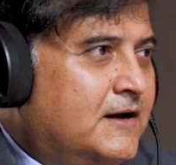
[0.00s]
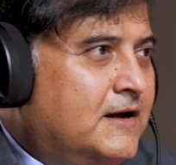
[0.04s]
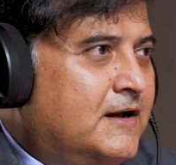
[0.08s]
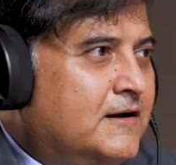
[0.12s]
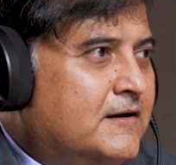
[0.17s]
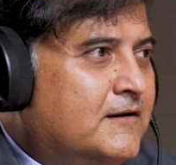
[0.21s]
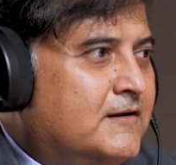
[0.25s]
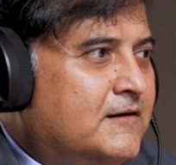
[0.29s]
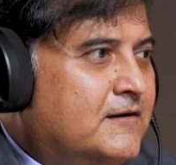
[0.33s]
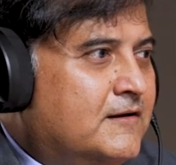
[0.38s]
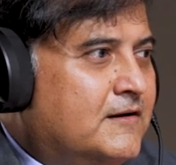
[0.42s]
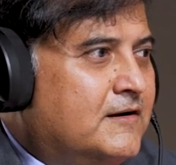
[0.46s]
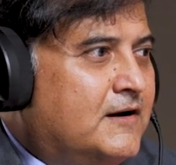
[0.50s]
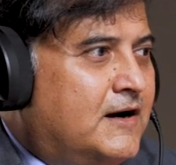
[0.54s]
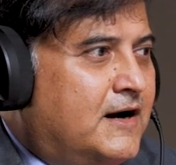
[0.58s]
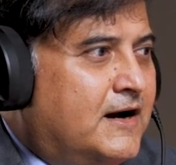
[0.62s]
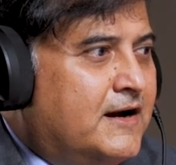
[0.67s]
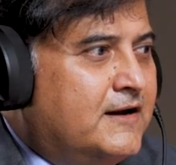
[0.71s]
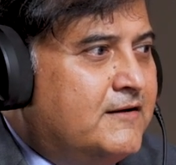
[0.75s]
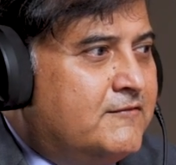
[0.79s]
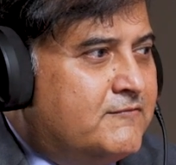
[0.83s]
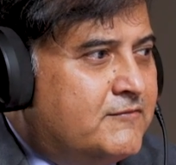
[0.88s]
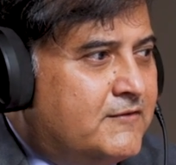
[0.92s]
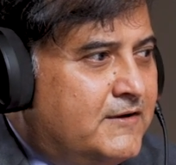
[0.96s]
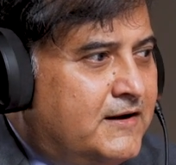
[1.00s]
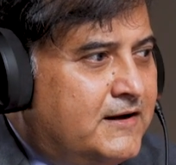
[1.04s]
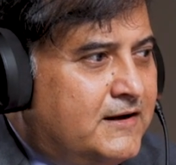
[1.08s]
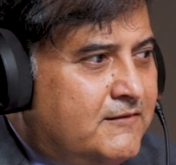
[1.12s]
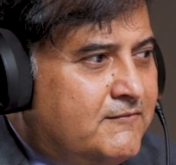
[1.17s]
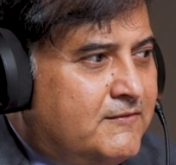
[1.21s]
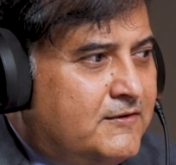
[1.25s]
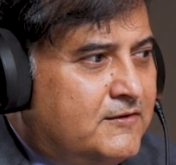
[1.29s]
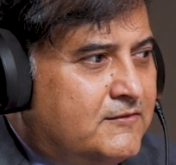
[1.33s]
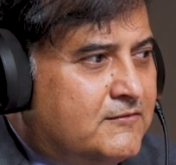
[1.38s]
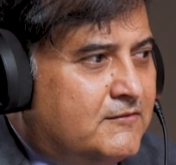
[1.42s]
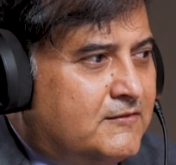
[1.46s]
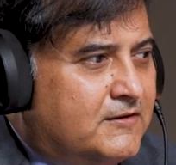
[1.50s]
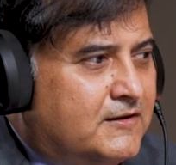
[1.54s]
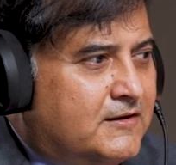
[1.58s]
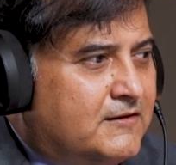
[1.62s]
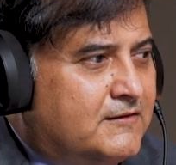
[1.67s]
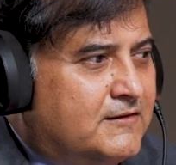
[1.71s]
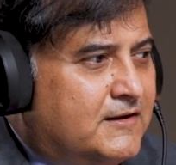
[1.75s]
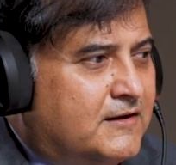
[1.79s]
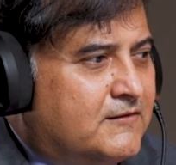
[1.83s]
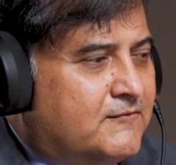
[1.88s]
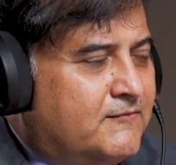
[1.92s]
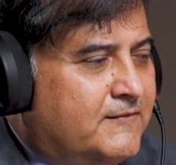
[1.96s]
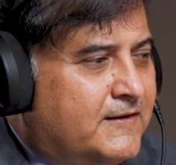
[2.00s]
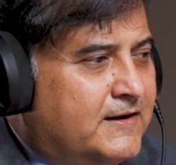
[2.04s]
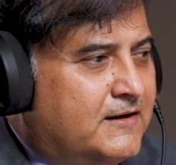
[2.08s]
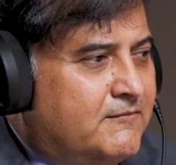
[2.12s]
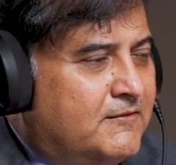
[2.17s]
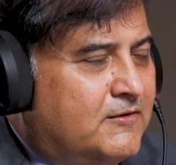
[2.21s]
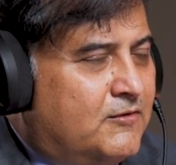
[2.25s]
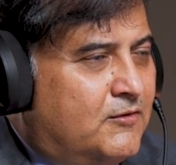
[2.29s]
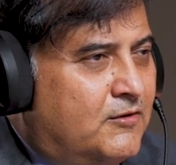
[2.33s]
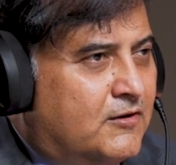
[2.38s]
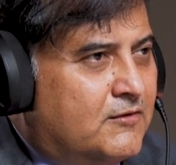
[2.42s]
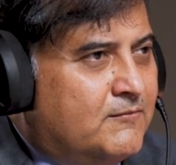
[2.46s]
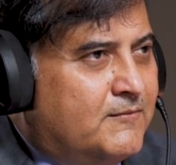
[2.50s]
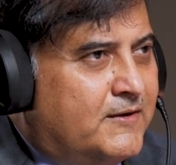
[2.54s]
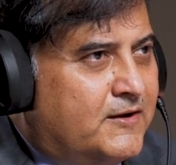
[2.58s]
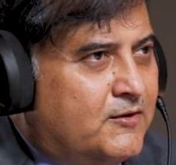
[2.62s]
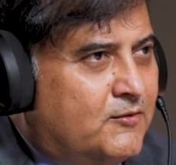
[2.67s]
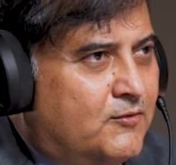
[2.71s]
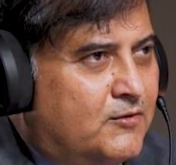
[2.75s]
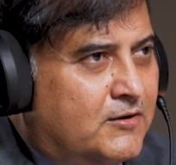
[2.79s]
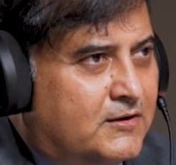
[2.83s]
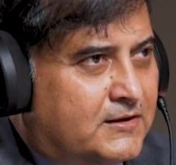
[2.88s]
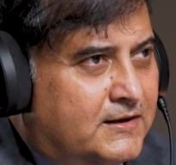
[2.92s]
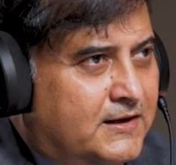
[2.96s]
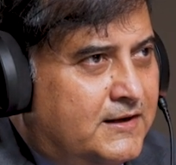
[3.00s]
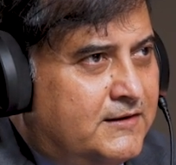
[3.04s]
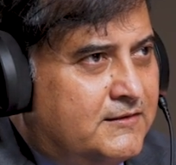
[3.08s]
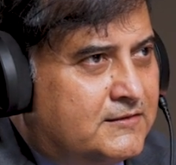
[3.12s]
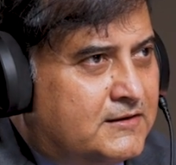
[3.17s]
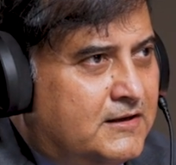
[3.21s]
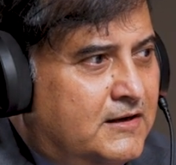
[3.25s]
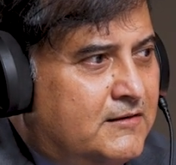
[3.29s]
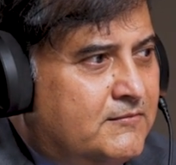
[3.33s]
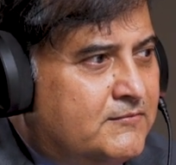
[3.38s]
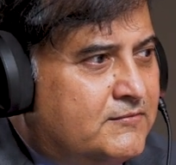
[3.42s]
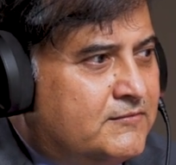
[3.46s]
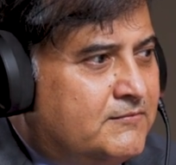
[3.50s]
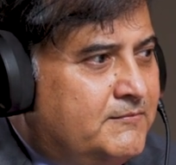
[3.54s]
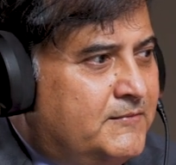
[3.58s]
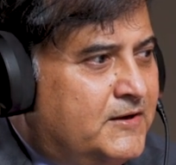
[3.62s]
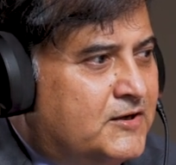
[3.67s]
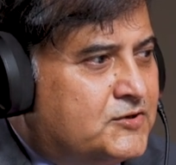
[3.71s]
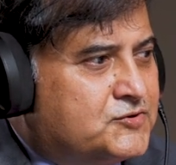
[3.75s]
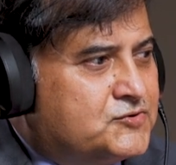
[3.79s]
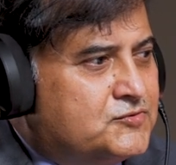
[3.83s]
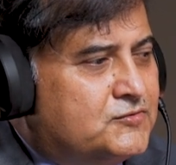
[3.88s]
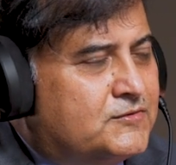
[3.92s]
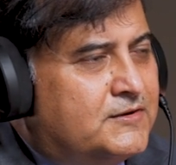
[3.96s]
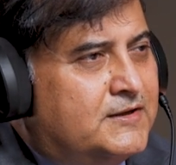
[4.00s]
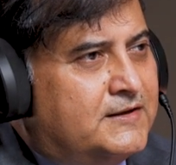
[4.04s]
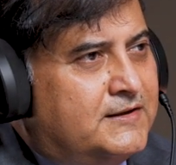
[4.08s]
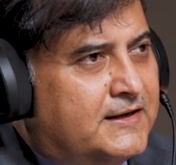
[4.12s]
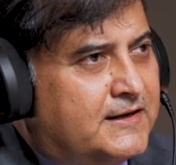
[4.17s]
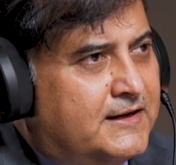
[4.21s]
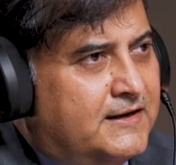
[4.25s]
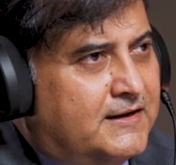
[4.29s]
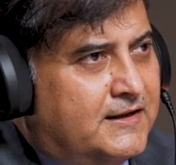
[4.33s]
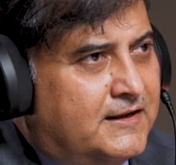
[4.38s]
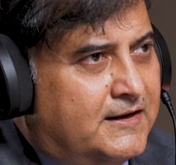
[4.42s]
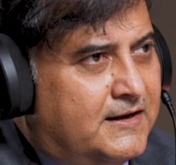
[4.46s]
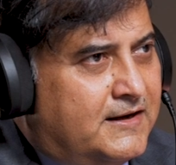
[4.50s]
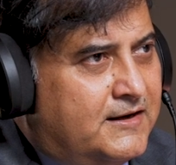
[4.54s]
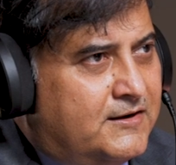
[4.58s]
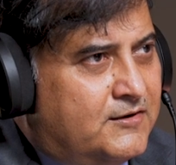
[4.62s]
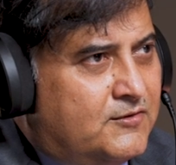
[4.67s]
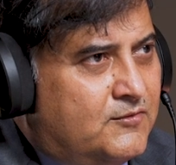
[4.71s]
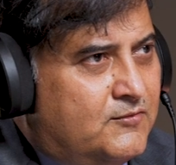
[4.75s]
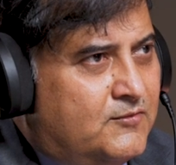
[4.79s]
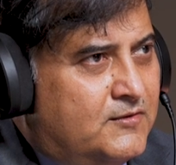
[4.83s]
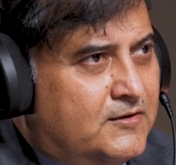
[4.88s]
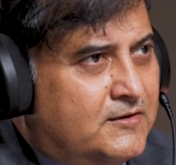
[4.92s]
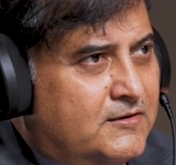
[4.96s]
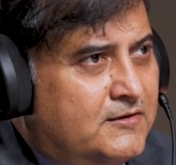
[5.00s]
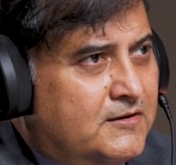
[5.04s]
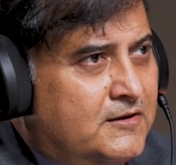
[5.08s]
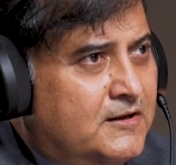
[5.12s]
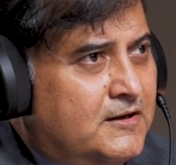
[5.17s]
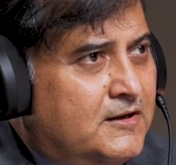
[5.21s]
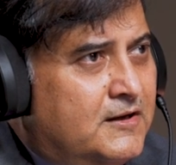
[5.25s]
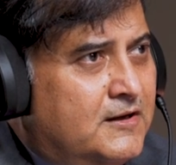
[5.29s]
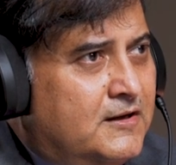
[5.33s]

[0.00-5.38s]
And I try even today that whenever all my old clients comes, make sure that they get a handover.